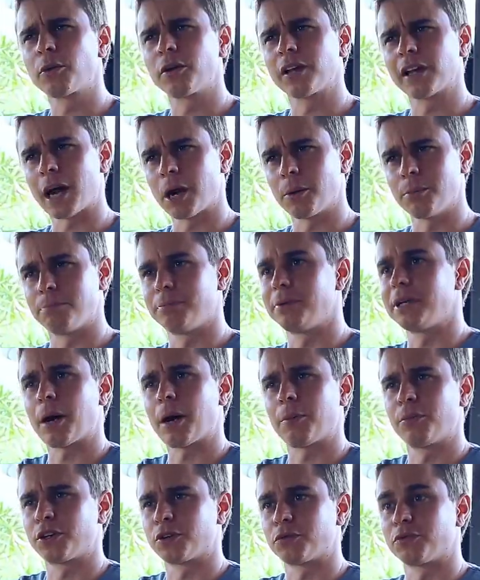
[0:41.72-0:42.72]
we'll be
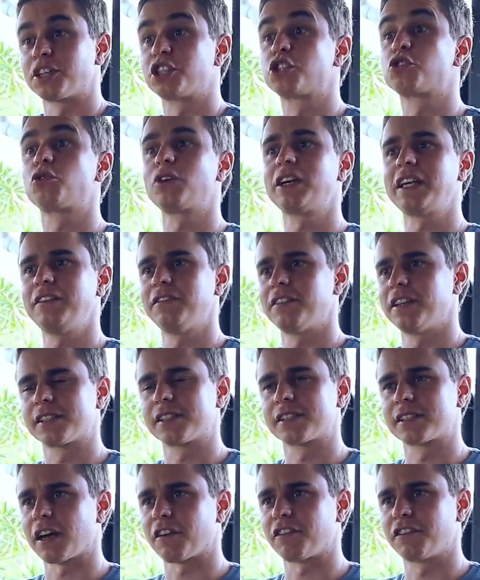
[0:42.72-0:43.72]
able to retrieve
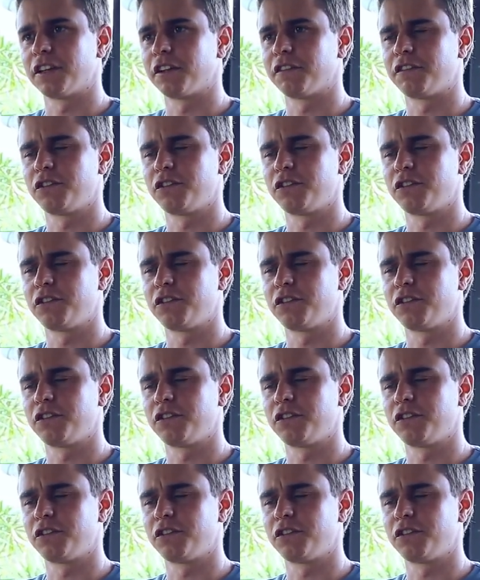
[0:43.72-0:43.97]
this stuff in the